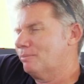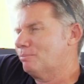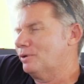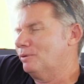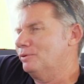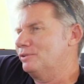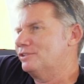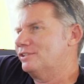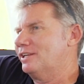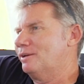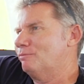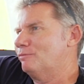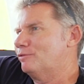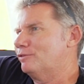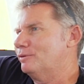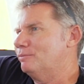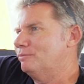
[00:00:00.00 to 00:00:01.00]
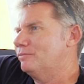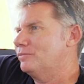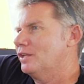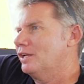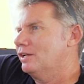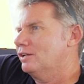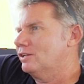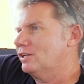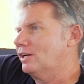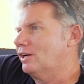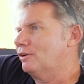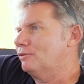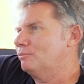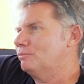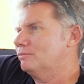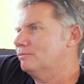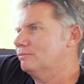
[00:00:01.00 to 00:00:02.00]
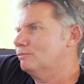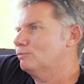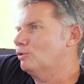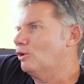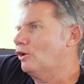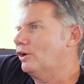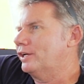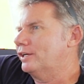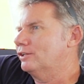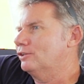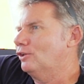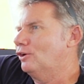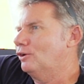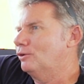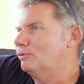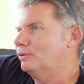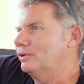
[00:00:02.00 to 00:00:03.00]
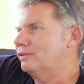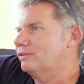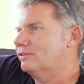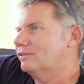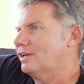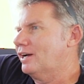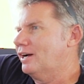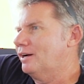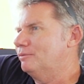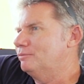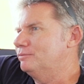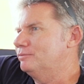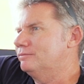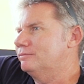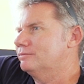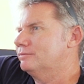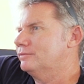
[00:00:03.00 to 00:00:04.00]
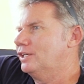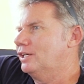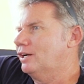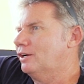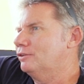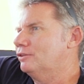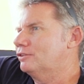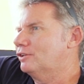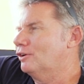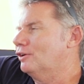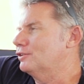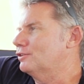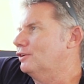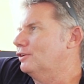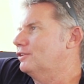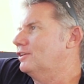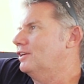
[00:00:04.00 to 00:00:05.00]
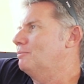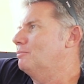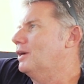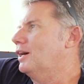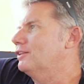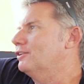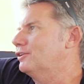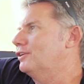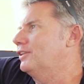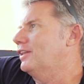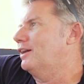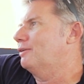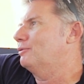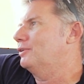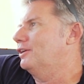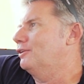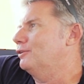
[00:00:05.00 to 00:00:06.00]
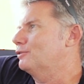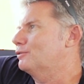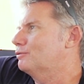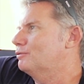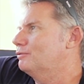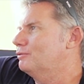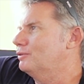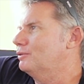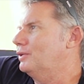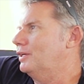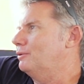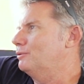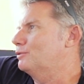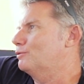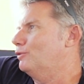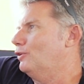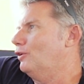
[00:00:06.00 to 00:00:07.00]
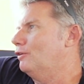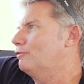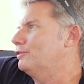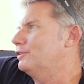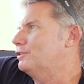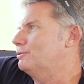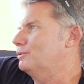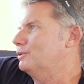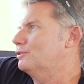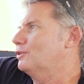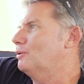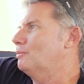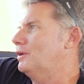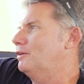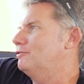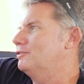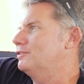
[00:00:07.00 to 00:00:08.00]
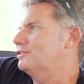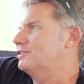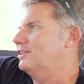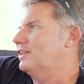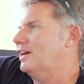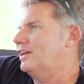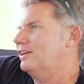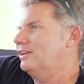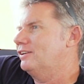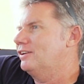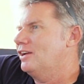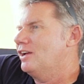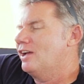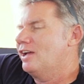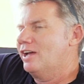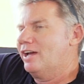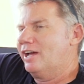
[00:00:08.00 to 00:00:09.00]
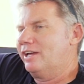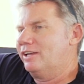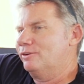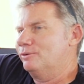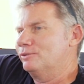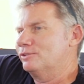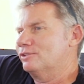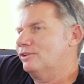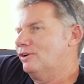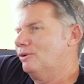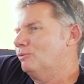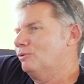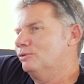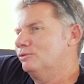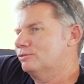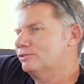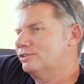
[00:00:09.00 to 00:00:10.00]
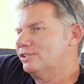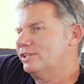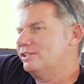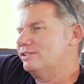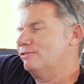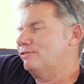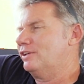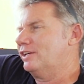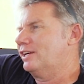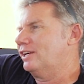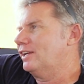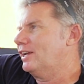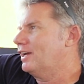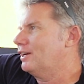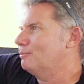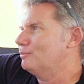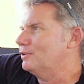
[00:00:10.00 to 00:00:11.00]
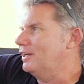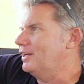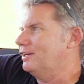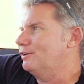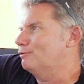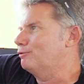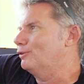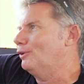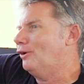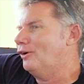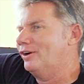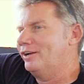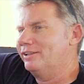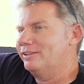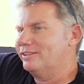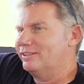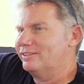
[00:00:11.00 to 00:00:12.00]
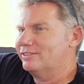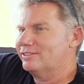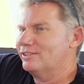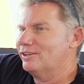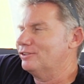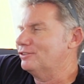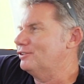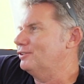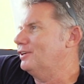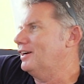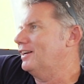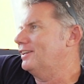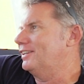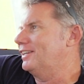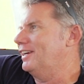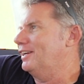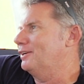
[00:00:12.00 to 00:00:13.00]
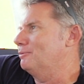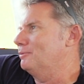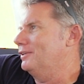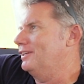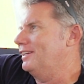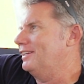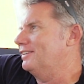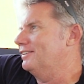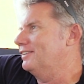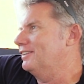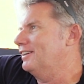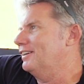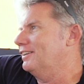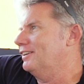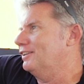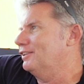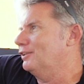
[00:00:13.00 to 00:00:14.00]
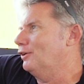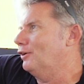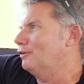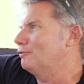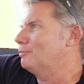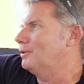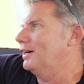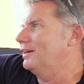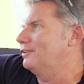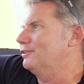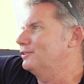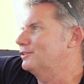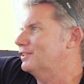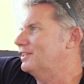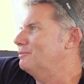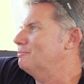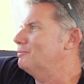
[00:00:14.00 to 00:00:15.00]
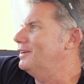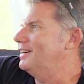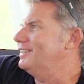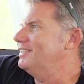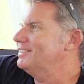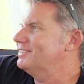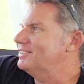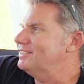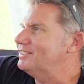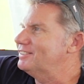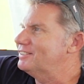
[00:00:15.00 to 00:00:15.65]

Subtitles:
that probably stemmed from, riding along with, guys like Dean Butler and that when he was fly fishing with Tom Evans and that, and it was like, well, geez, if you can get them to eat a fly, it's not too hard to get them to eat a live bait or a skip bait, is